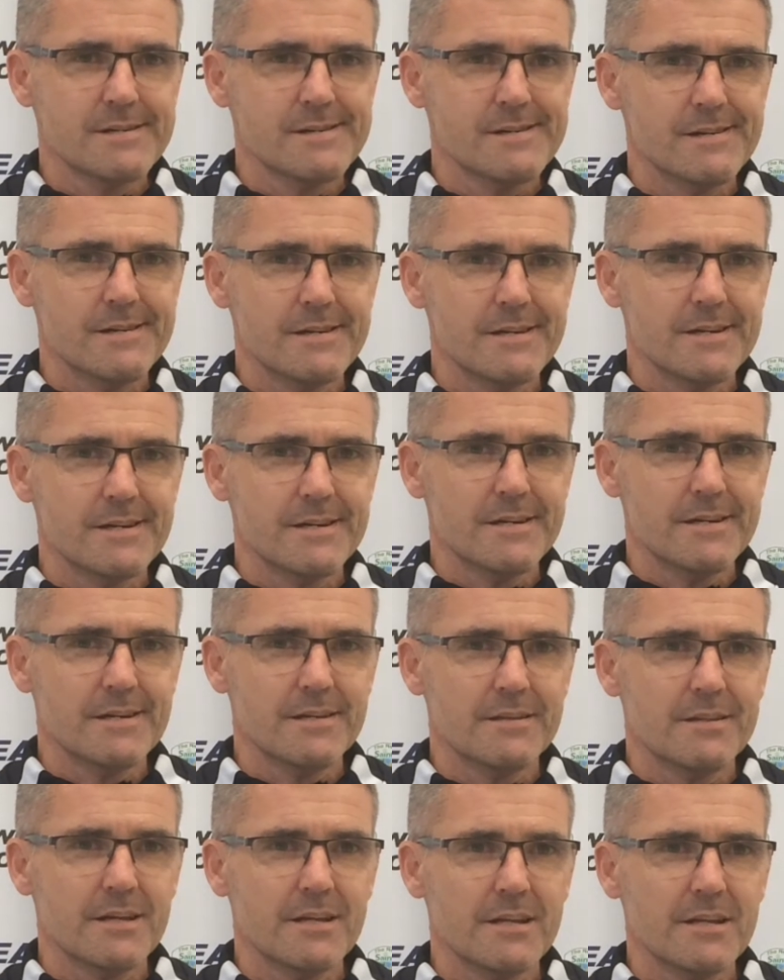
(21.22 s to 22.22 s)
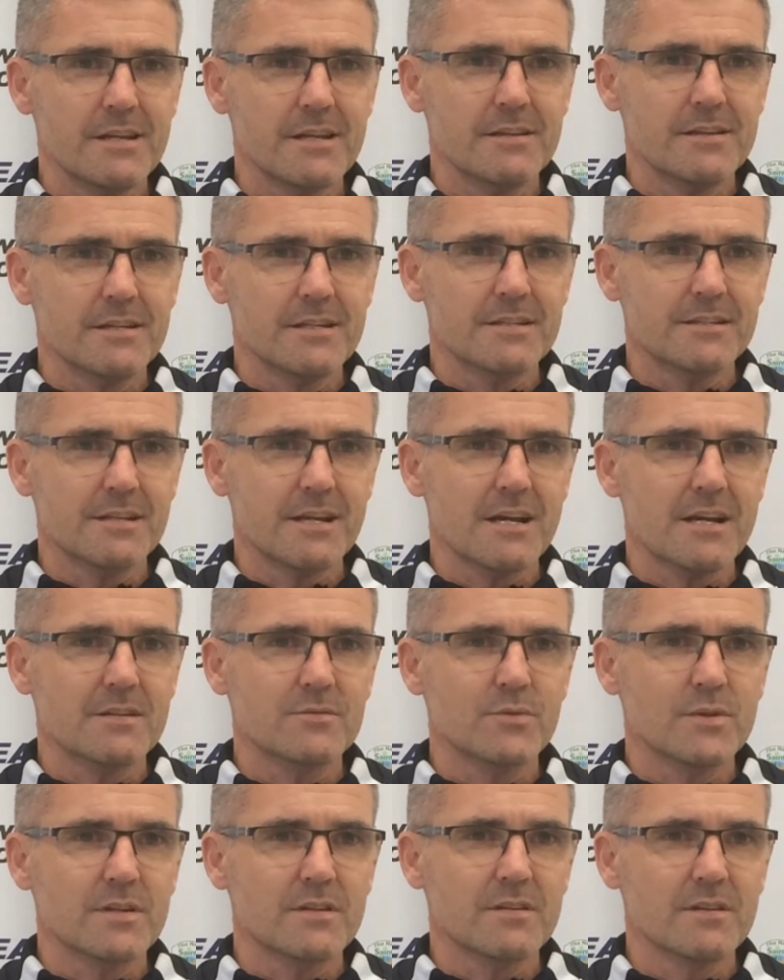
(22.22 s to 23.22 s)
They're a side
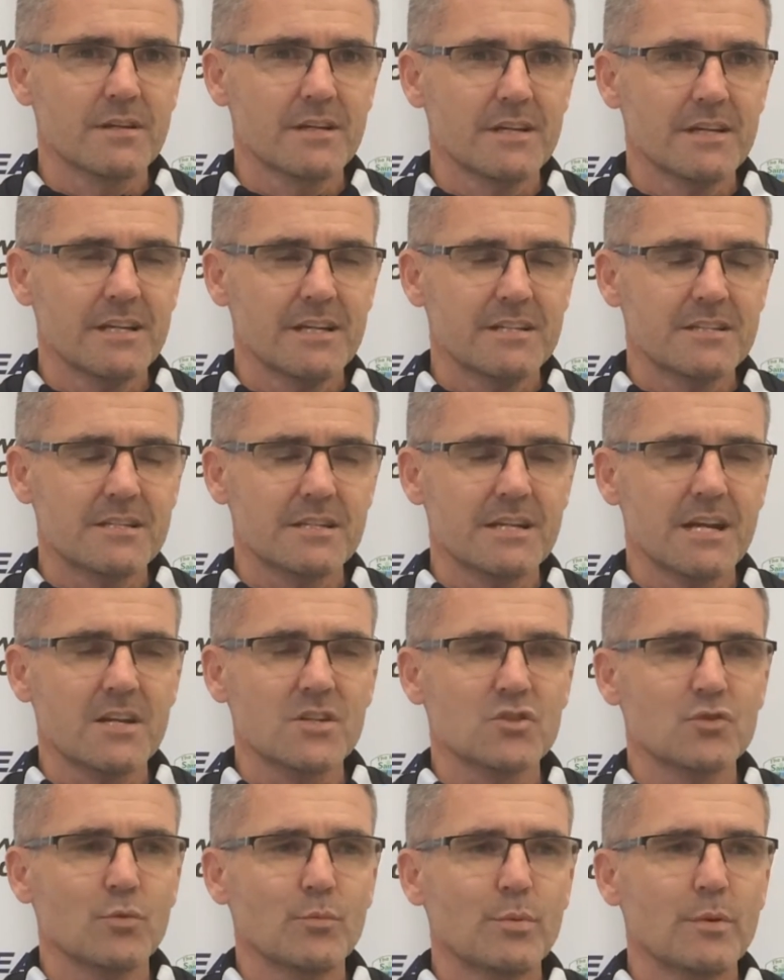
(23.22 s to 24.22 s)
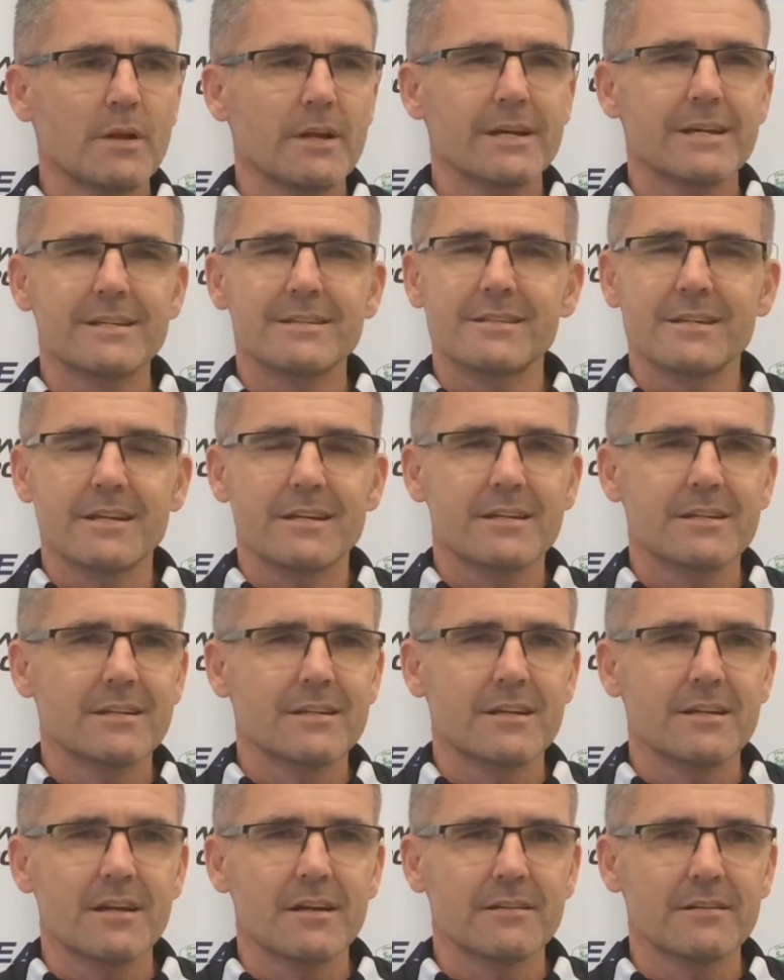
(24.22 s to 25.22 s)
with international players in.
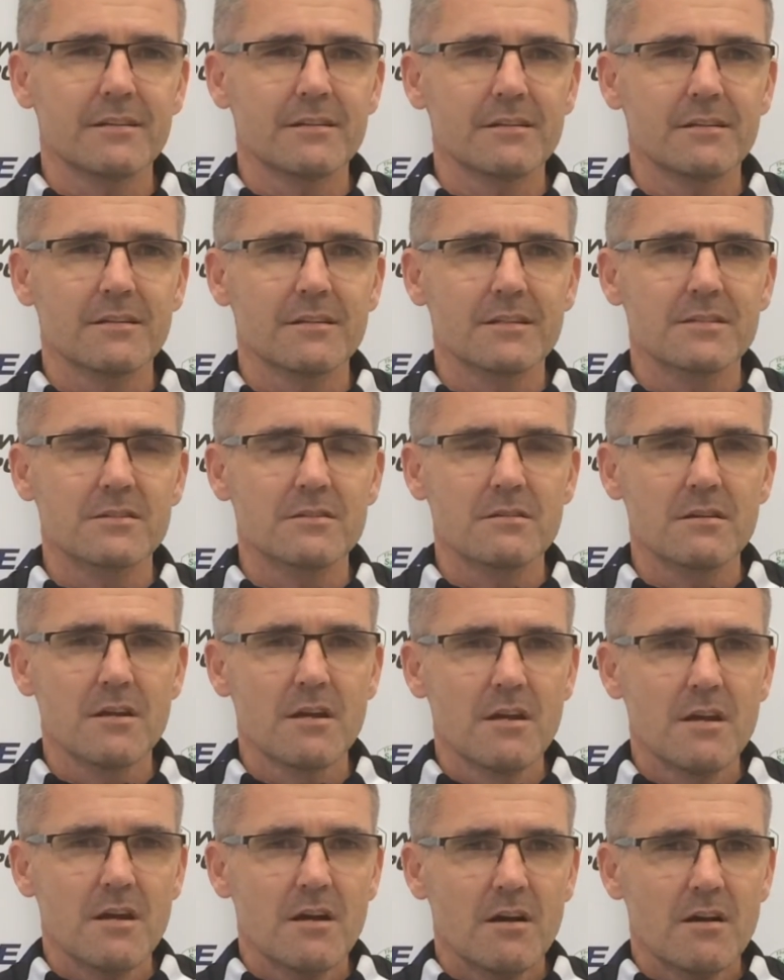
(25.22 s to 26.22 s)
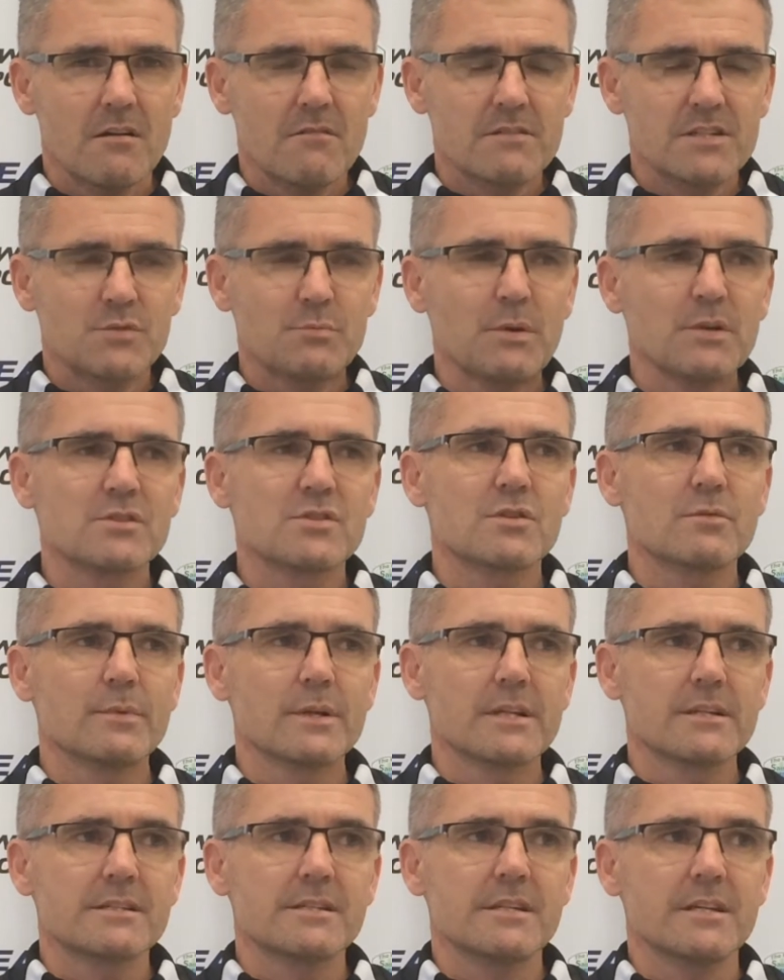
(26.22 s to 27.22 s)
Listen, our
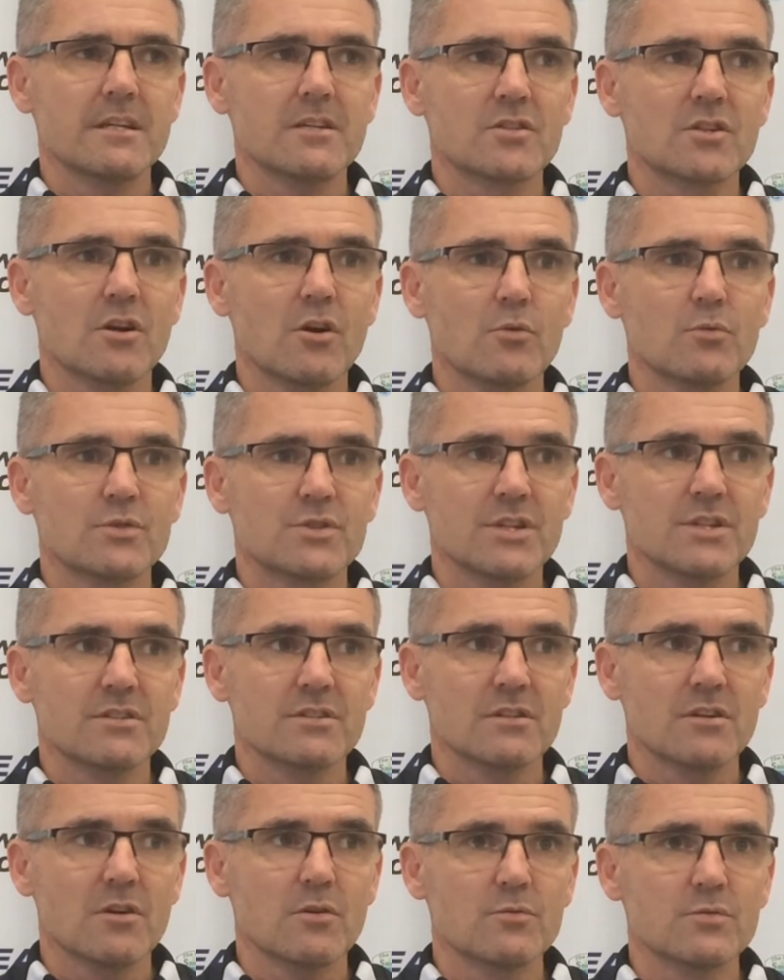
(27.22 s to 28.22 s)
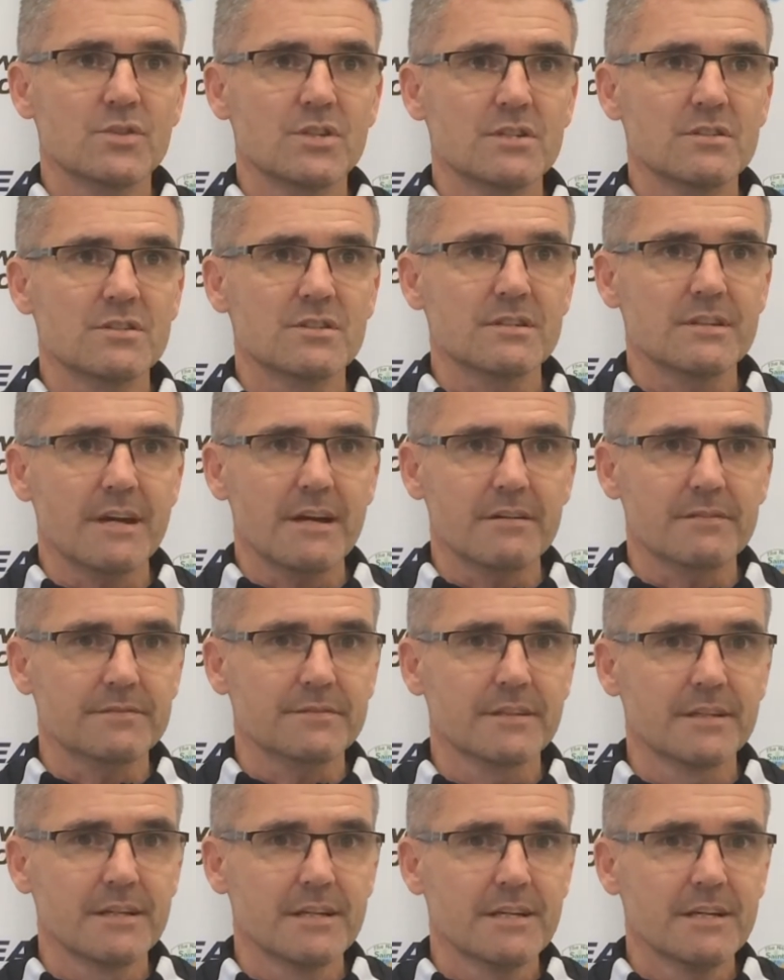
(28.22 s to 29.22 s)
responsibility as coaches and coaching staff
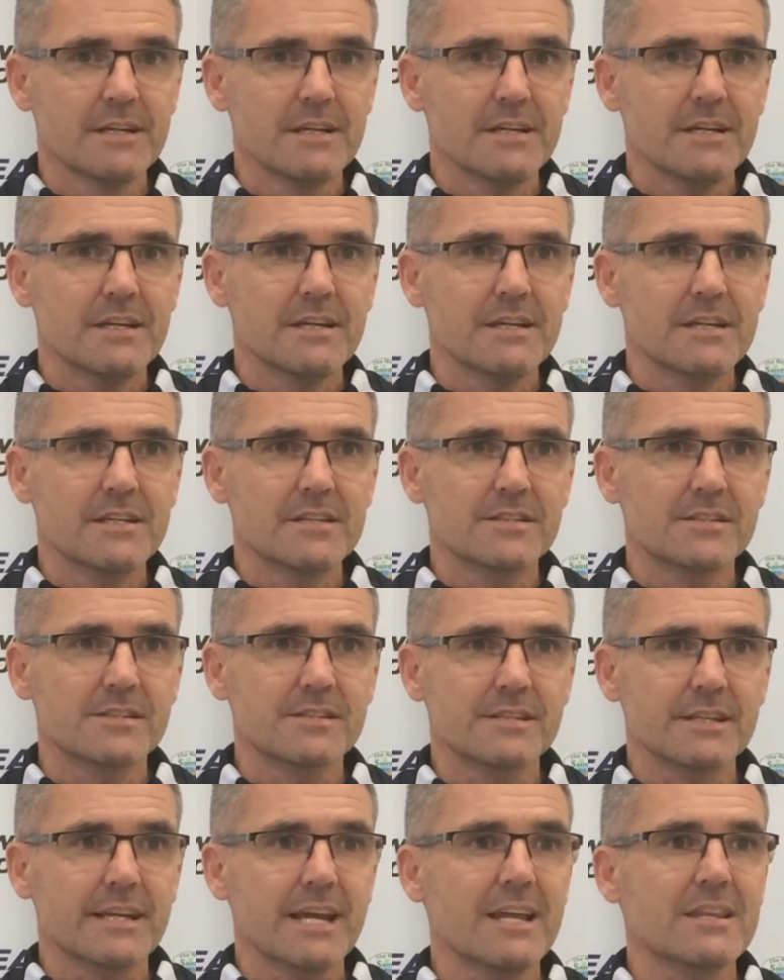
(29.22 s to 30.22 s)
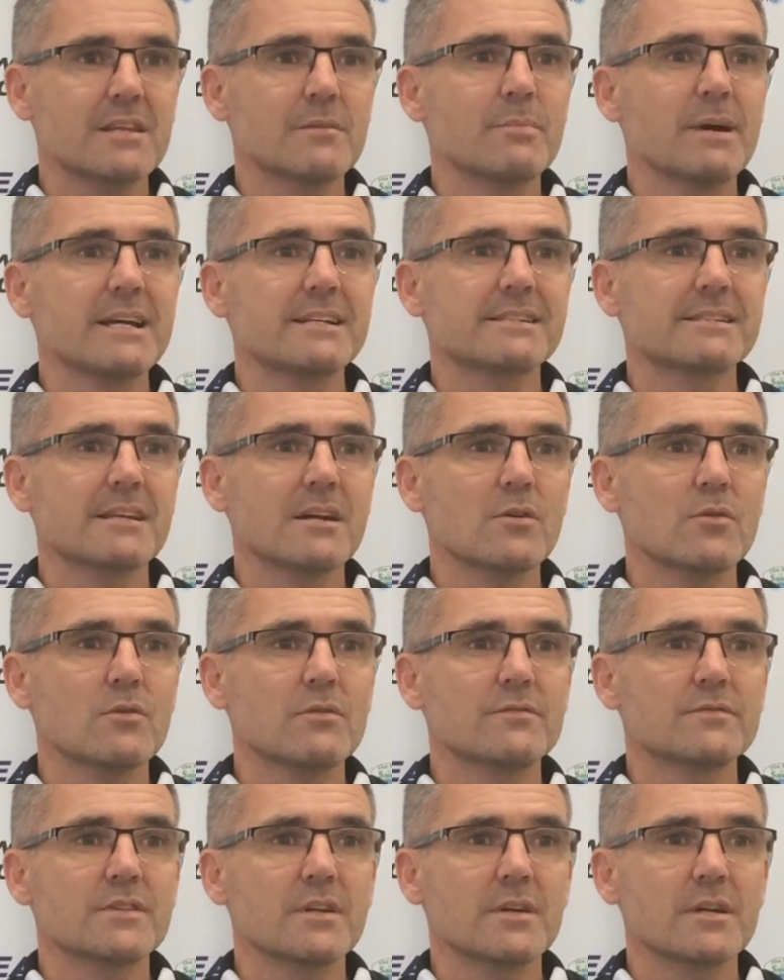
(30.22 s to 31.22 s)
is to get the best out
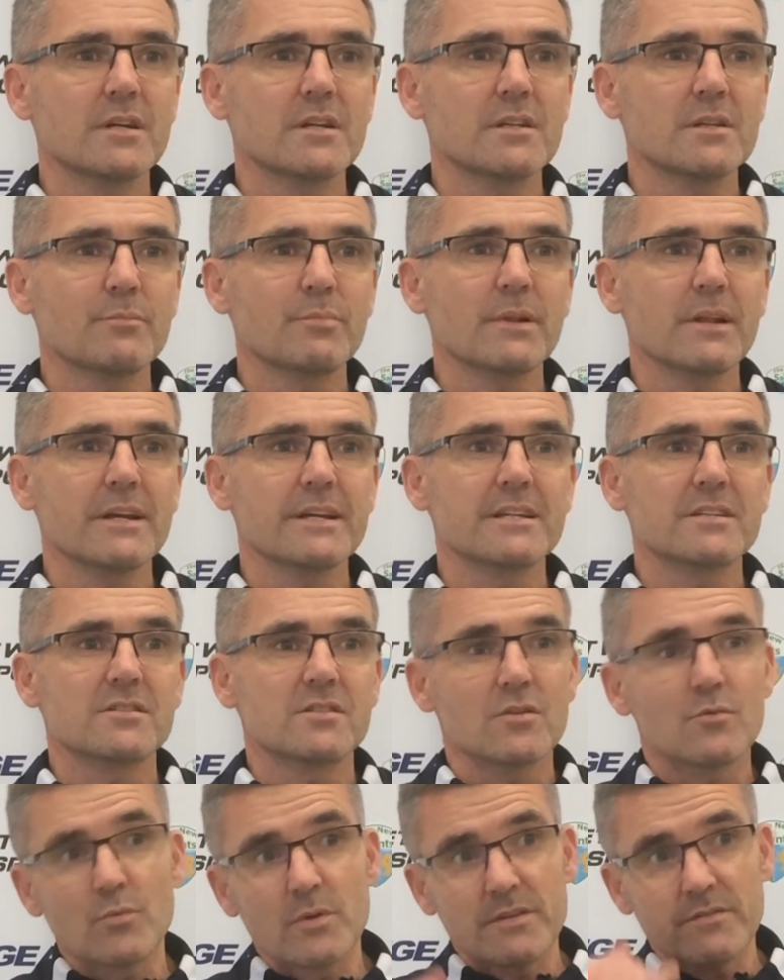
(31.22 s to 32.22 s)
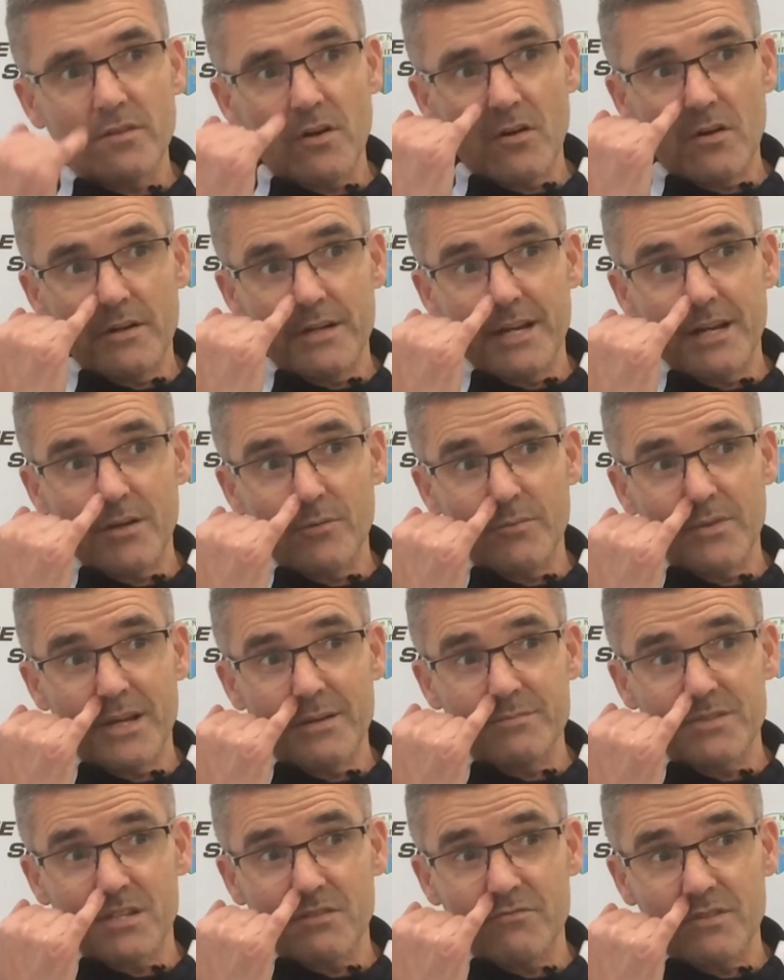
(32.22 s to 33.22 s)
of the players that we've got and help
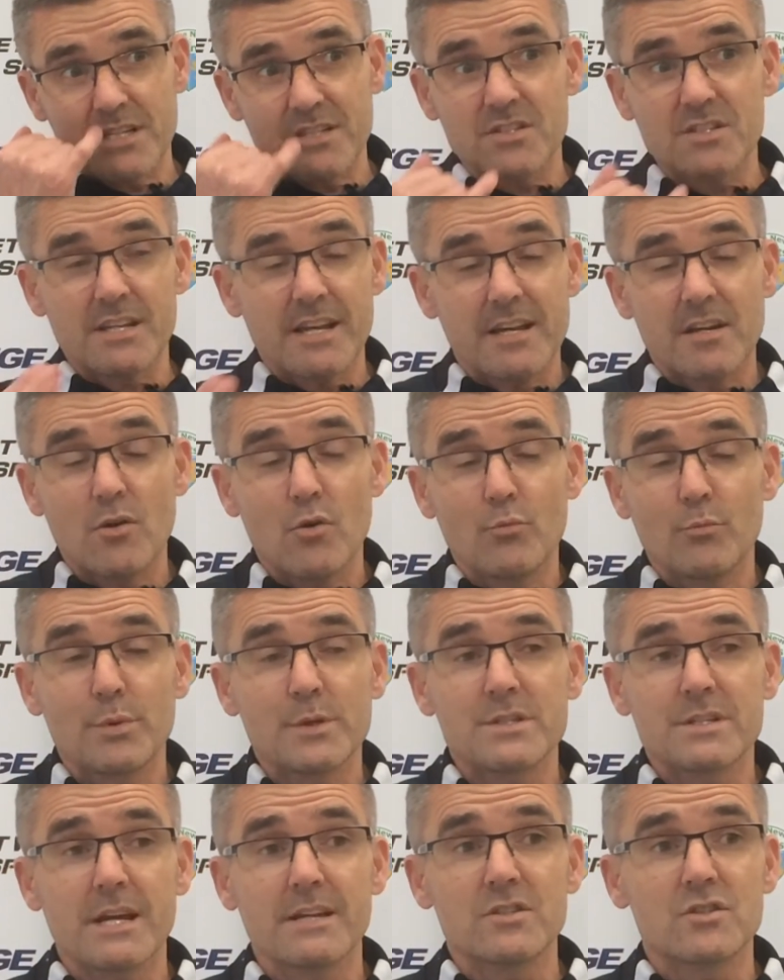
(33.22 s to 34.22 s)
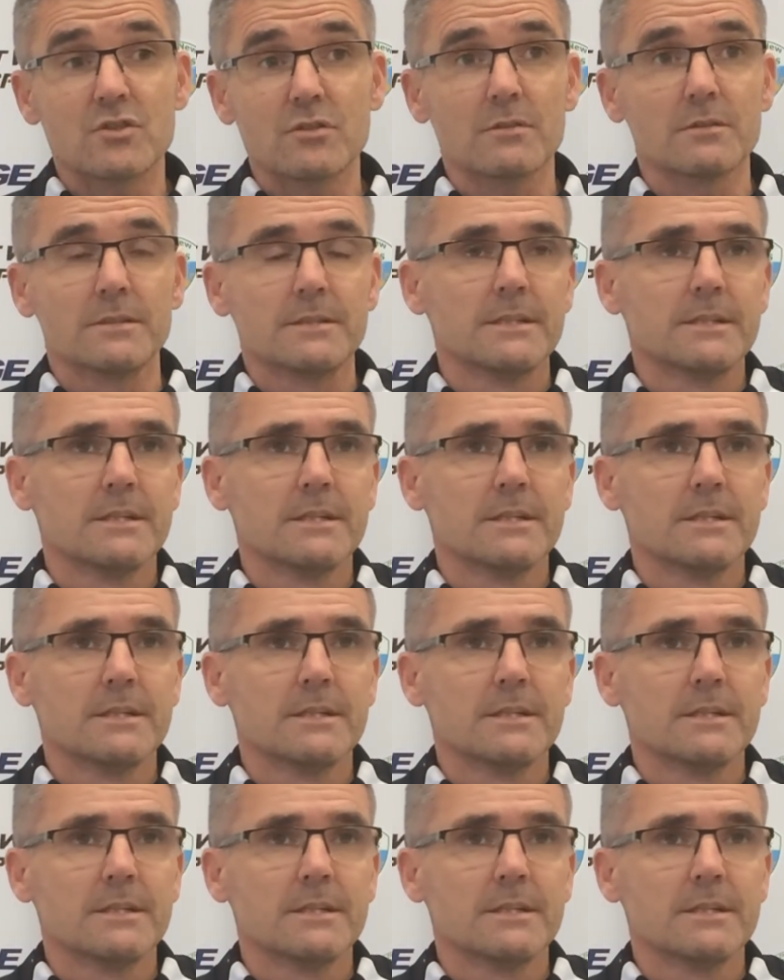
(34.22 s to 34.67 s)
them to reach their own potential.